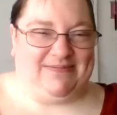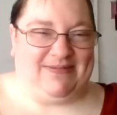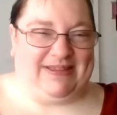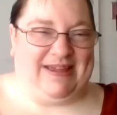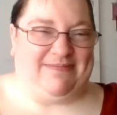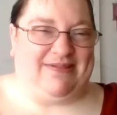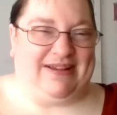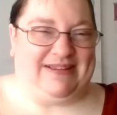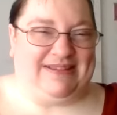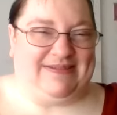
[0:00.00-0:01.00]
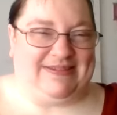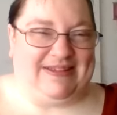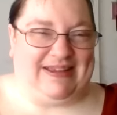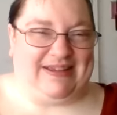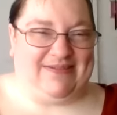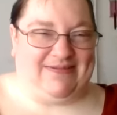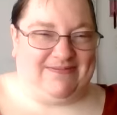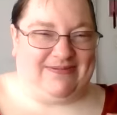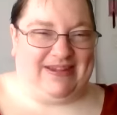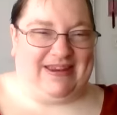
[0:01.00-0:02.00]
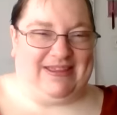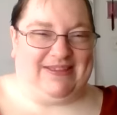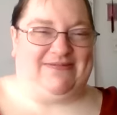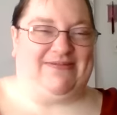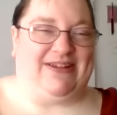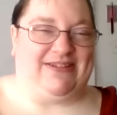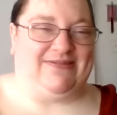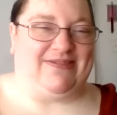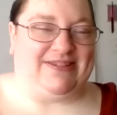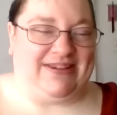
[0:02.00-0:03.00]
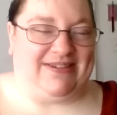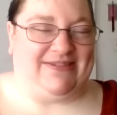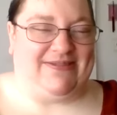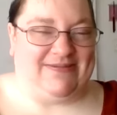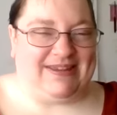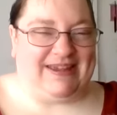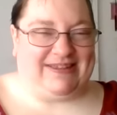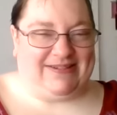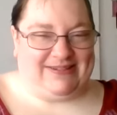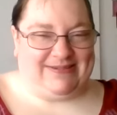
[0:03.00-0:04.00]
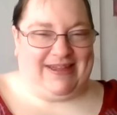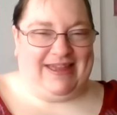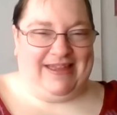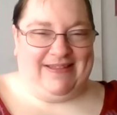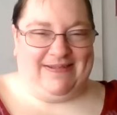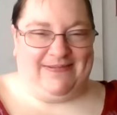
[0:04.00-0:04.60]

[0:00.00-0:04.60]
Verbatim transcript: what that process was like of getting the final version of the film together as well.